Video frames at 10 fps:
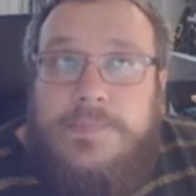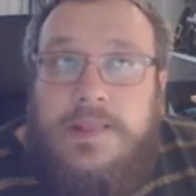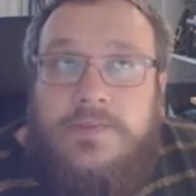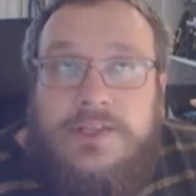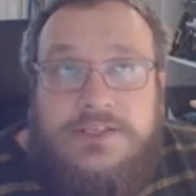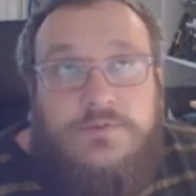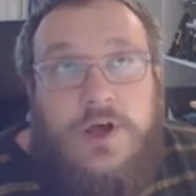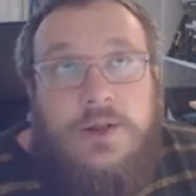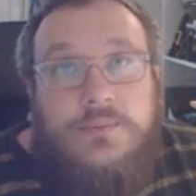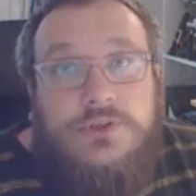this
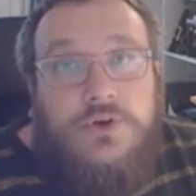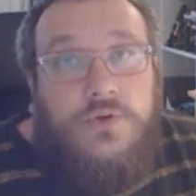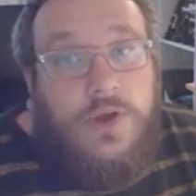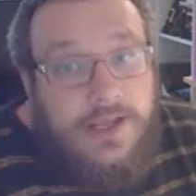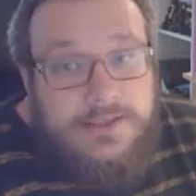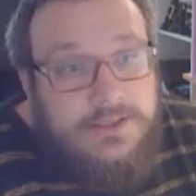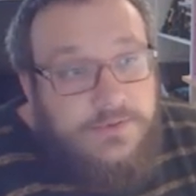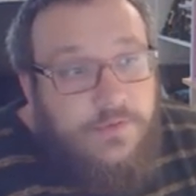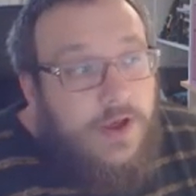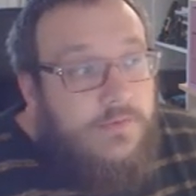file was created
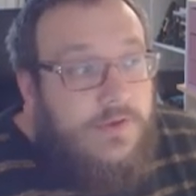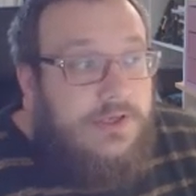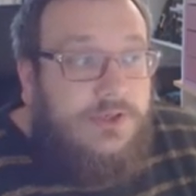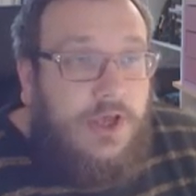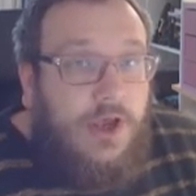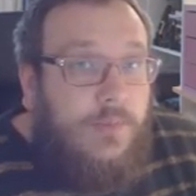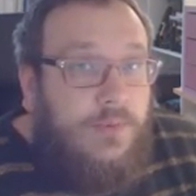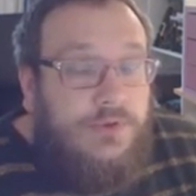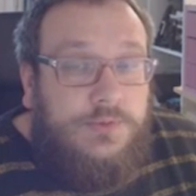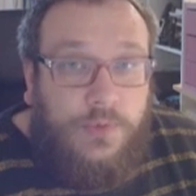5 years ago but
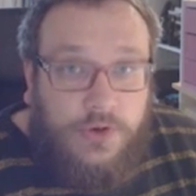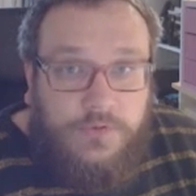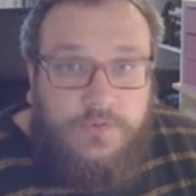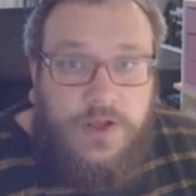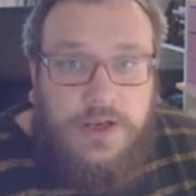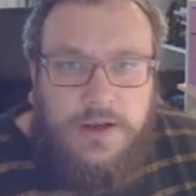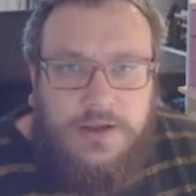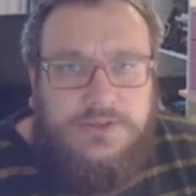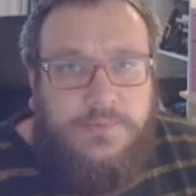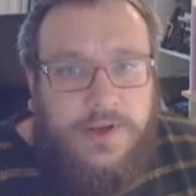was modified
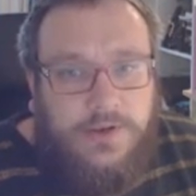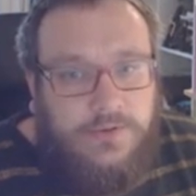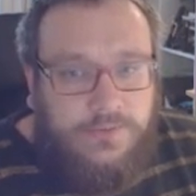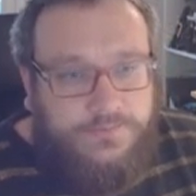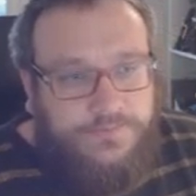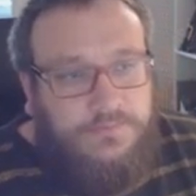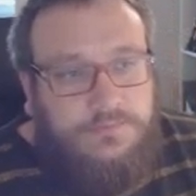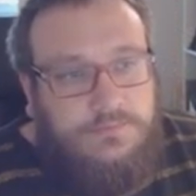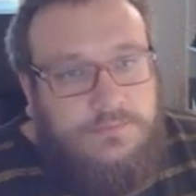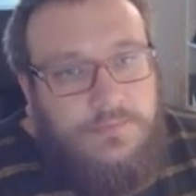last month.
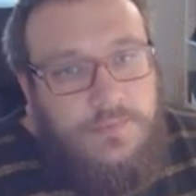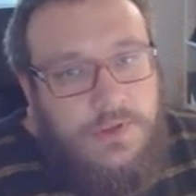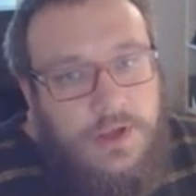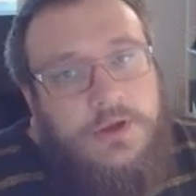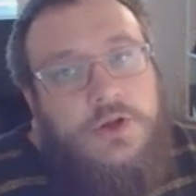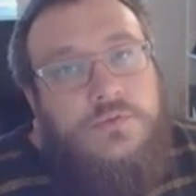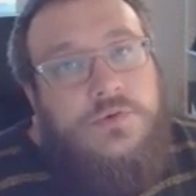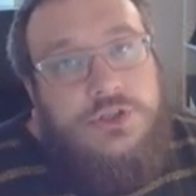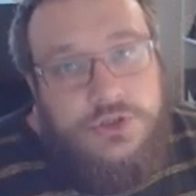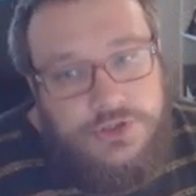I'm going to
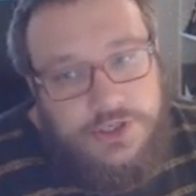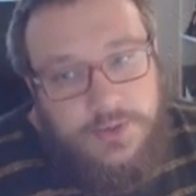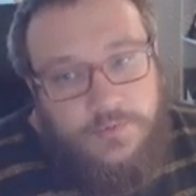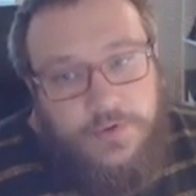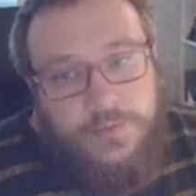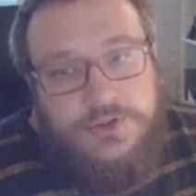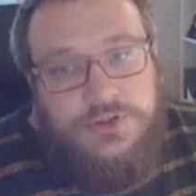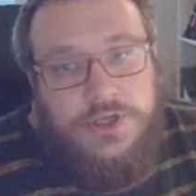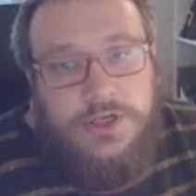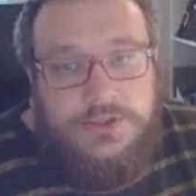reduce the number of options
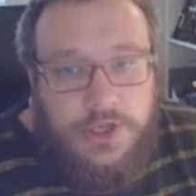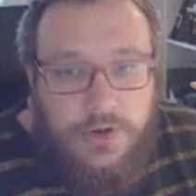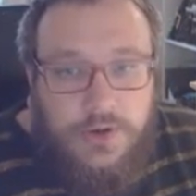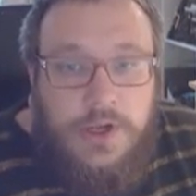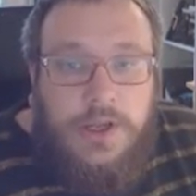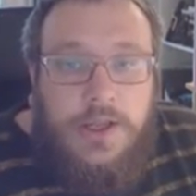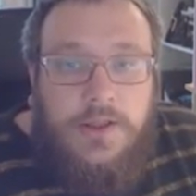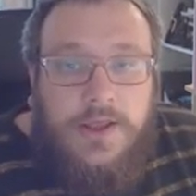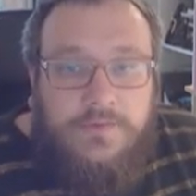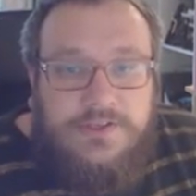there. So
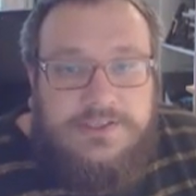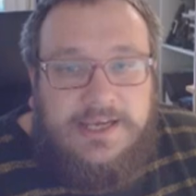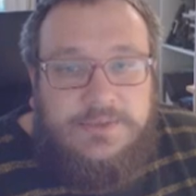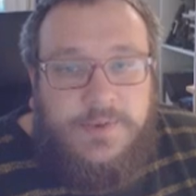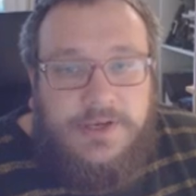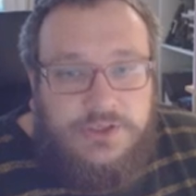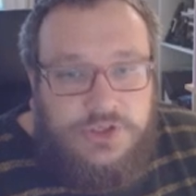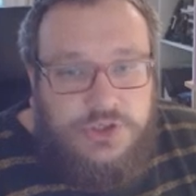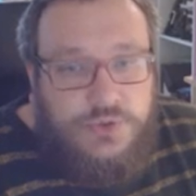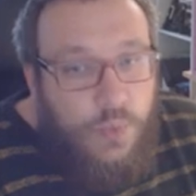they have a date, but it's
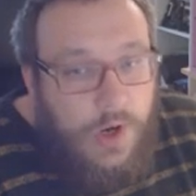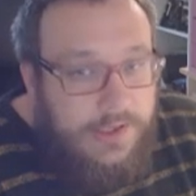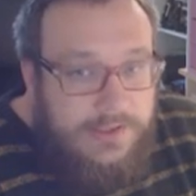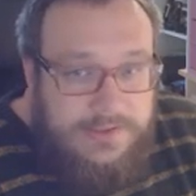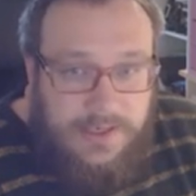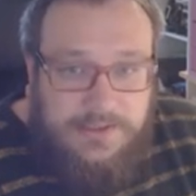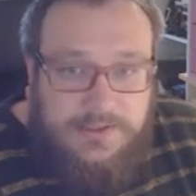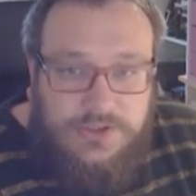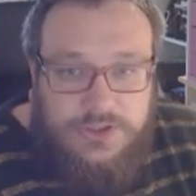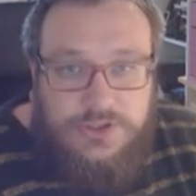just one date.
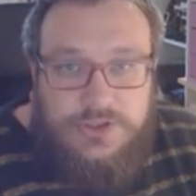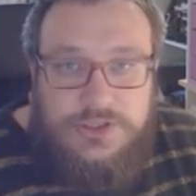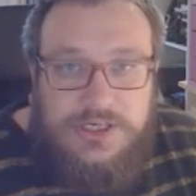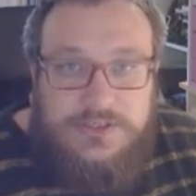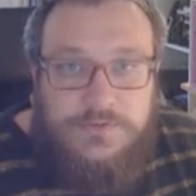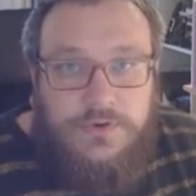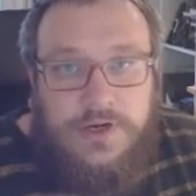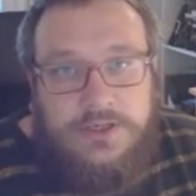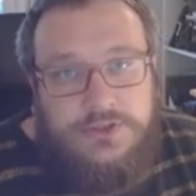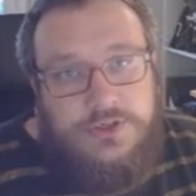It's just the date of
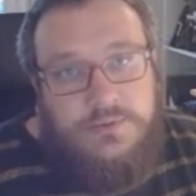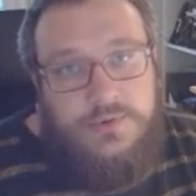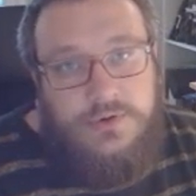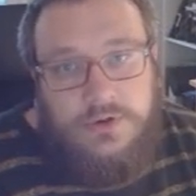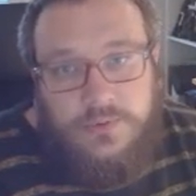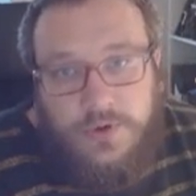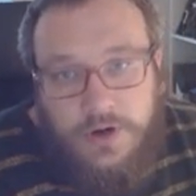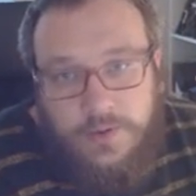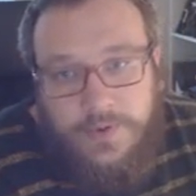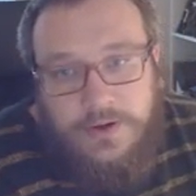creation. I'm not going to
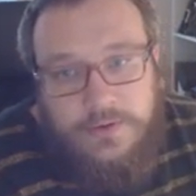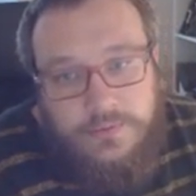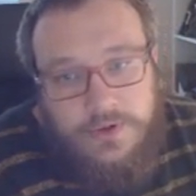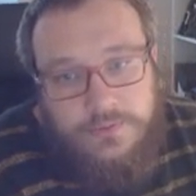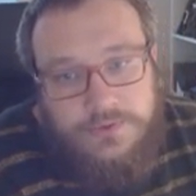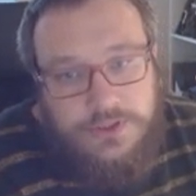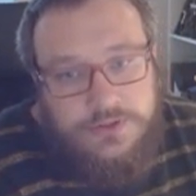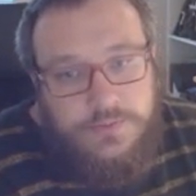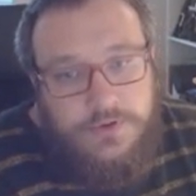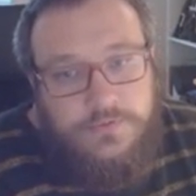worry about when it was
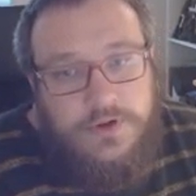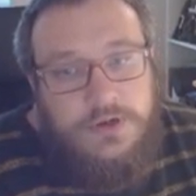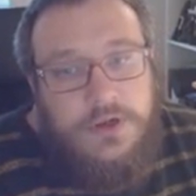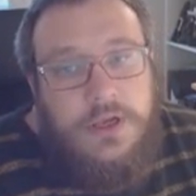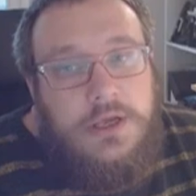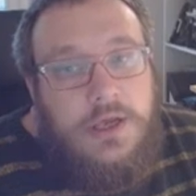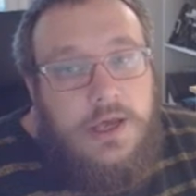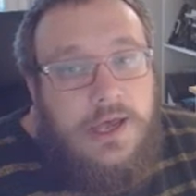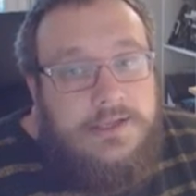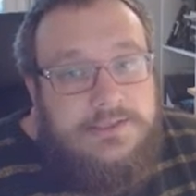last modified.
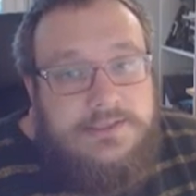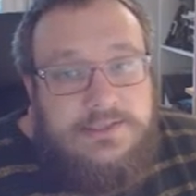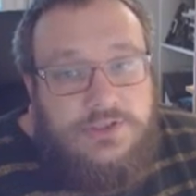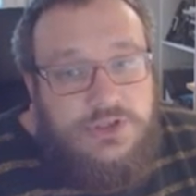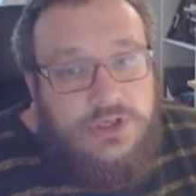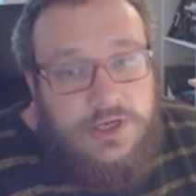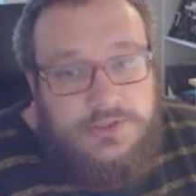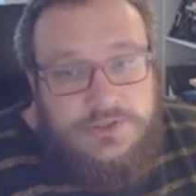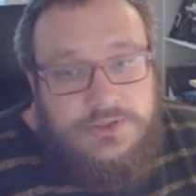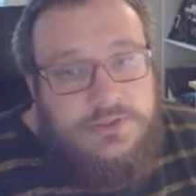And it is
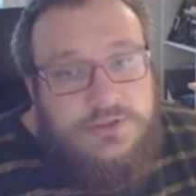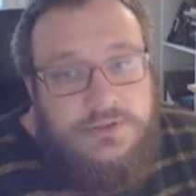just,